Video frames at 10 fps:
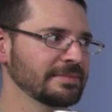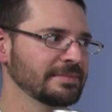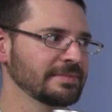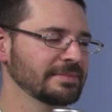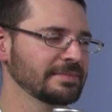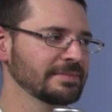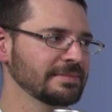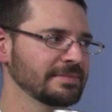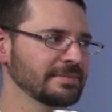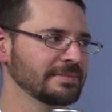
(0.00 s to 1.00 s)

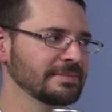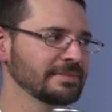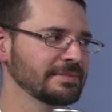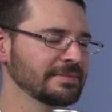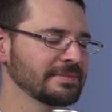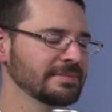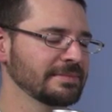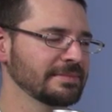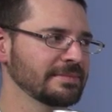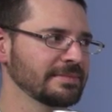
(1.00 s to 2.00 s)

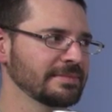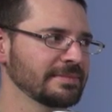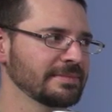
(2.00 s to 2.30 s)
(silent)